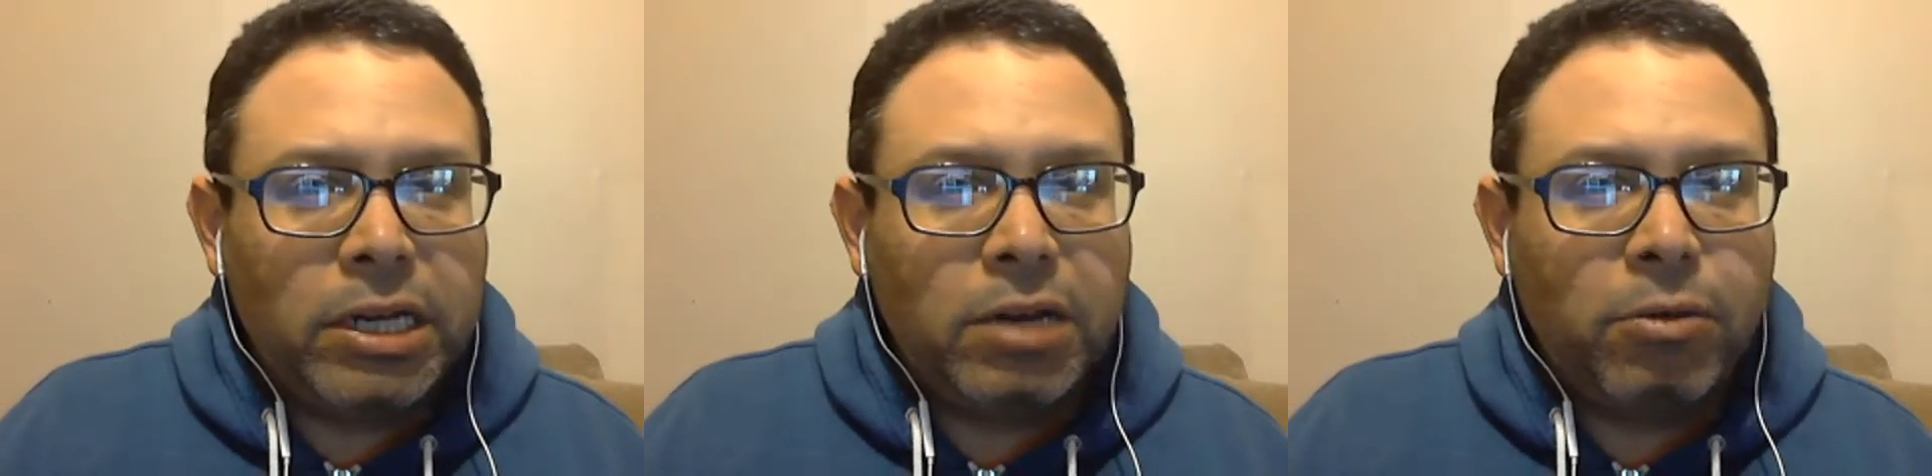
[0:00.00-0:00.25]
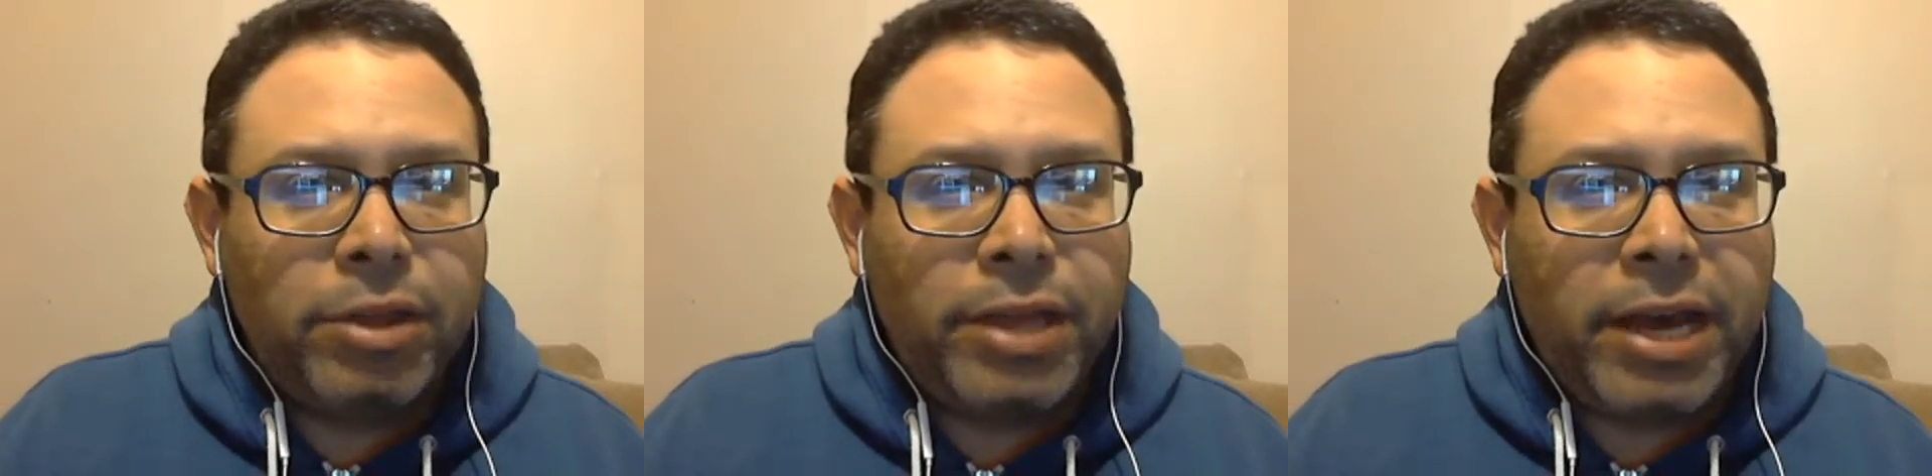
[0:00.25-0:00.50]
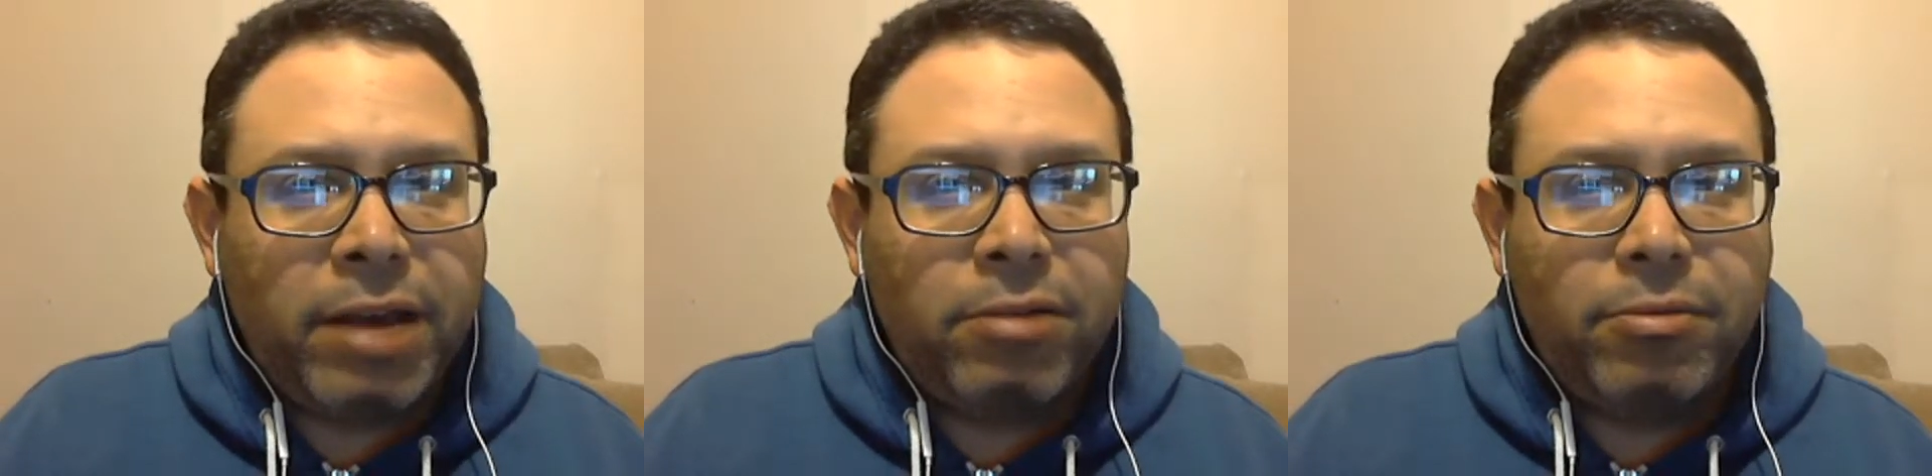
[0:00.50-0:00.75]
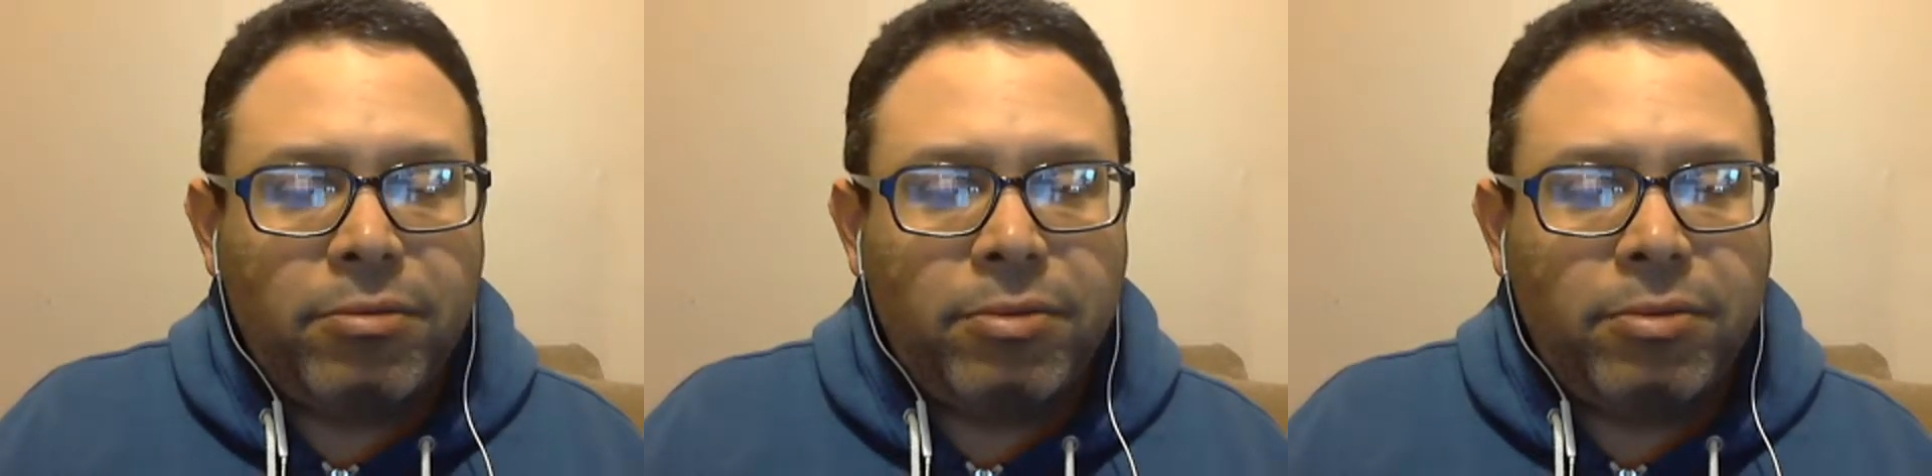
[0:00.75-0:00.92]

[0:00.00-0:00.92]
without